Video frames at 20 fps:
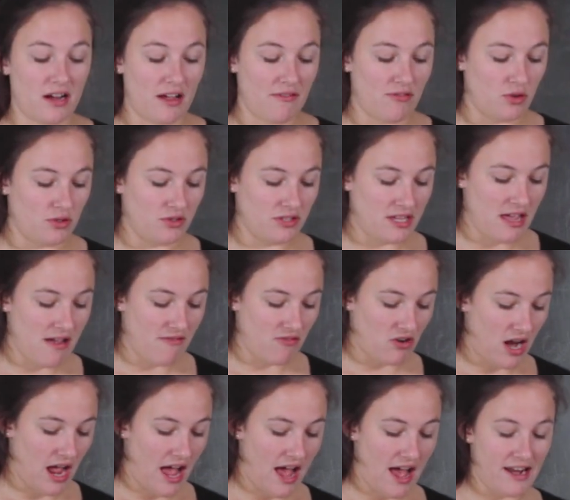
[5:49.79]
I've only
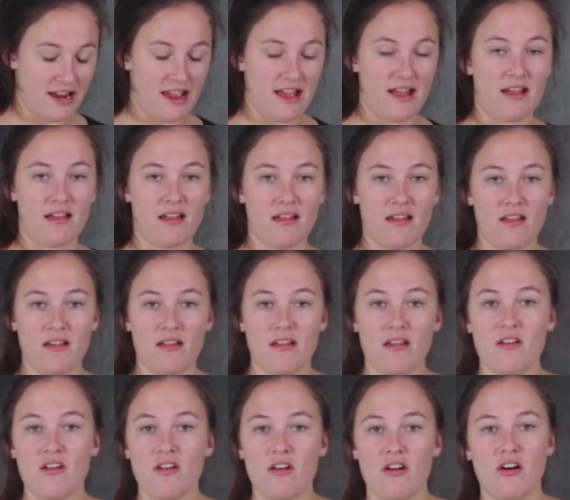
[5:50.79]
ever had it
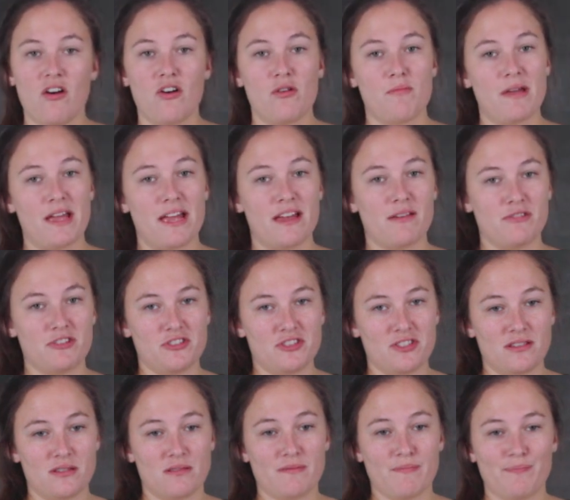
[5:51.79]
homemade, which
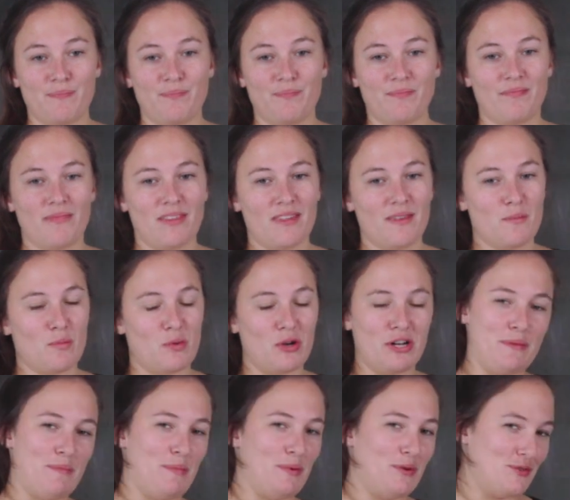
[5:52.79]
is
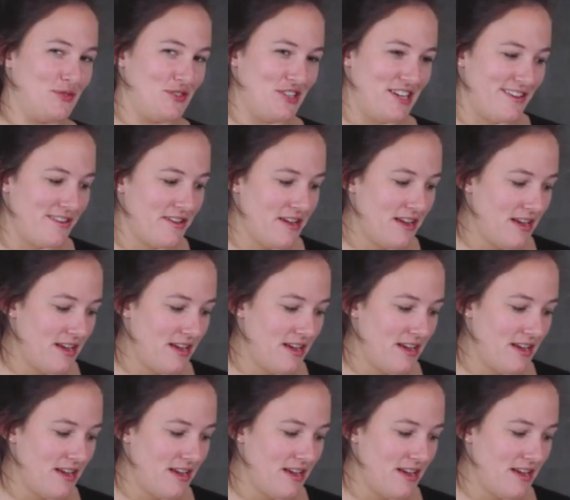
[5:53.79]
pretty bougie.